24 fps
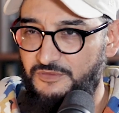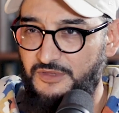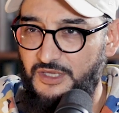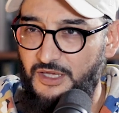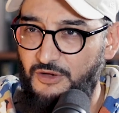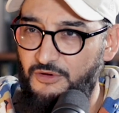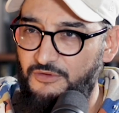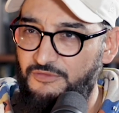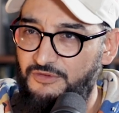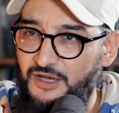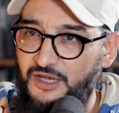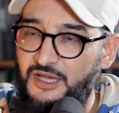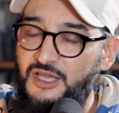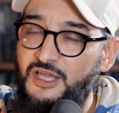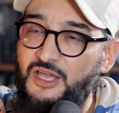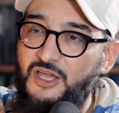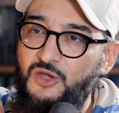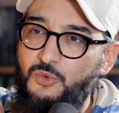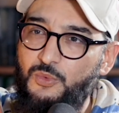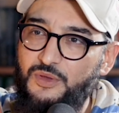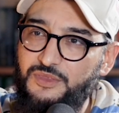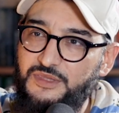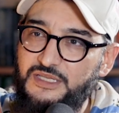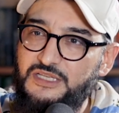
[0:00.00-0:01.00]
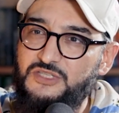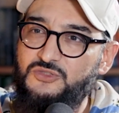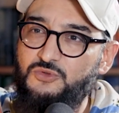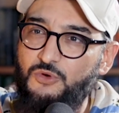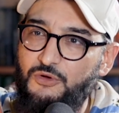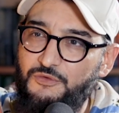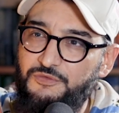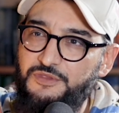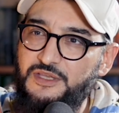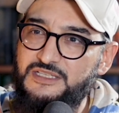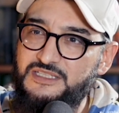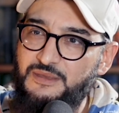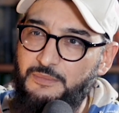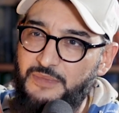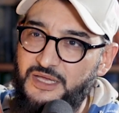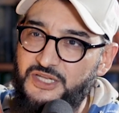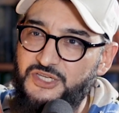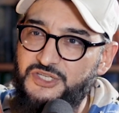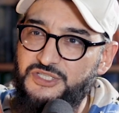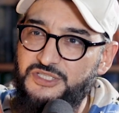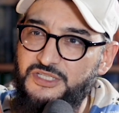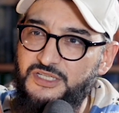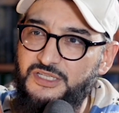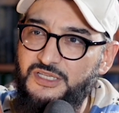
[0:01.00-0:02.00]
of the hellfire, when these sort of things are
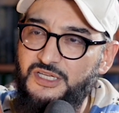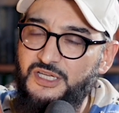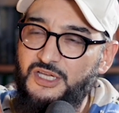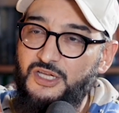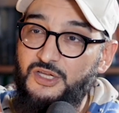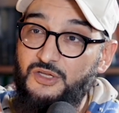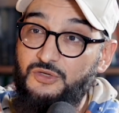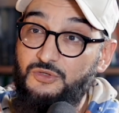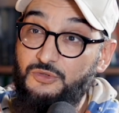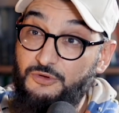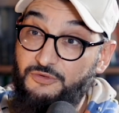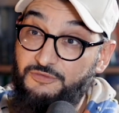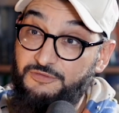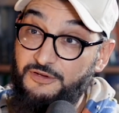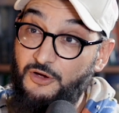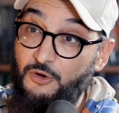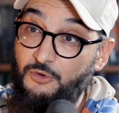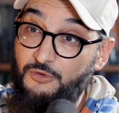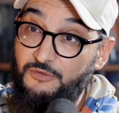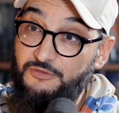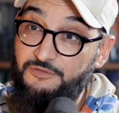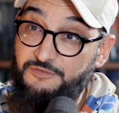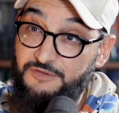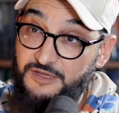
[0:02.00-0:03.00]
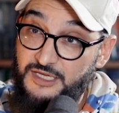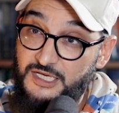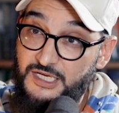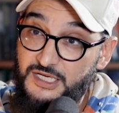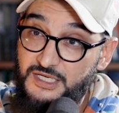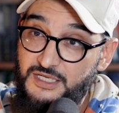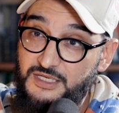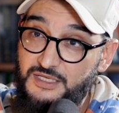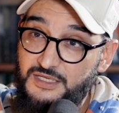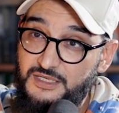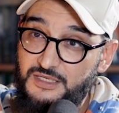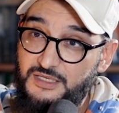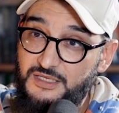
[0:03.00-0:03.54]
mentioned, you felt fear?